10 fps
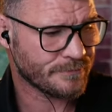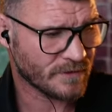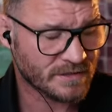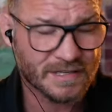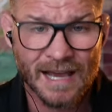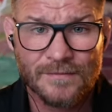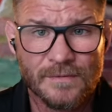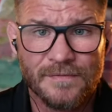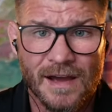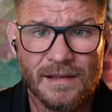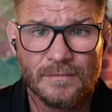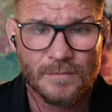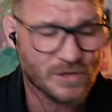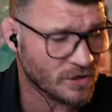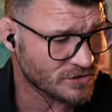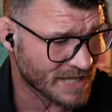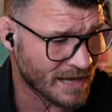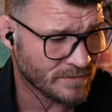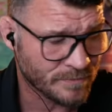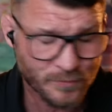to have them fight, which goes
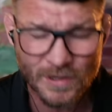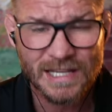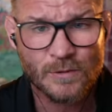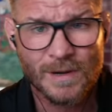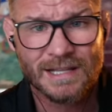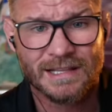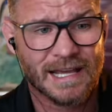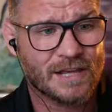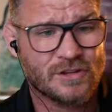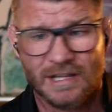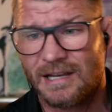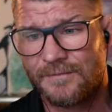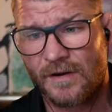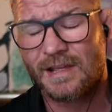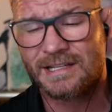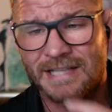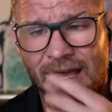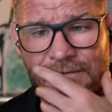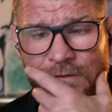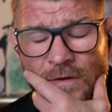down pretty quickly, actually, and I'm very
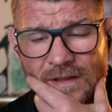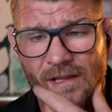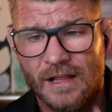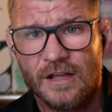excited for it.